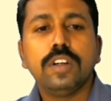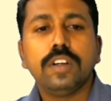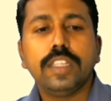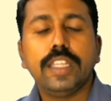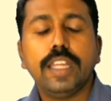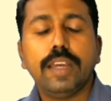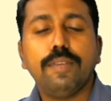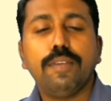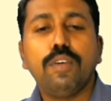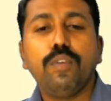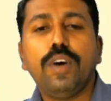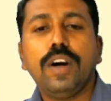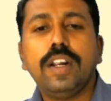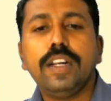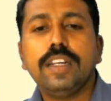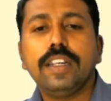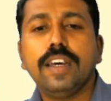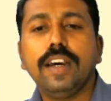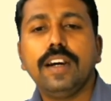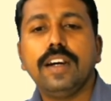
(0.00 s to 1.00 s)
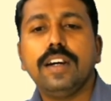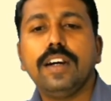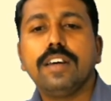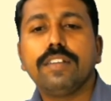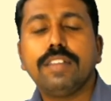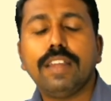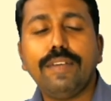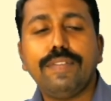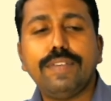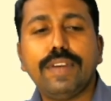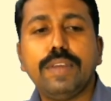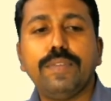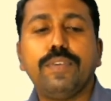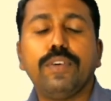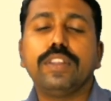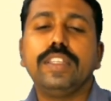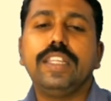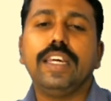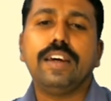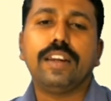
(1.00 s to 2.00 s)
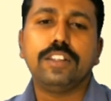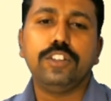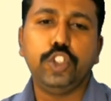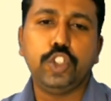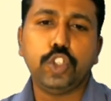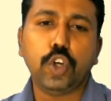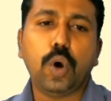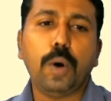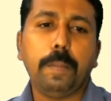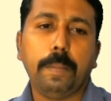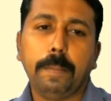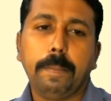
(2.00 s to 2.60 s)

they will want safety for their job.